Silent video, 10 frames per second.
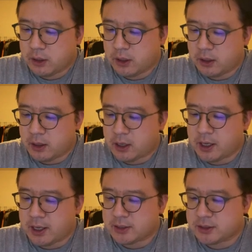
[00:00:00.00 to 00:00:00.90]
k
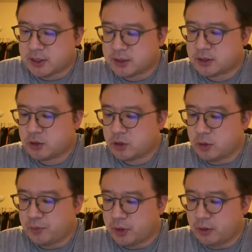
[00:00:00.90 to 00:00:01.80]
as this
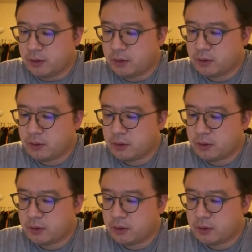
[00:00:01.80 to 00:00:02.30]
cube root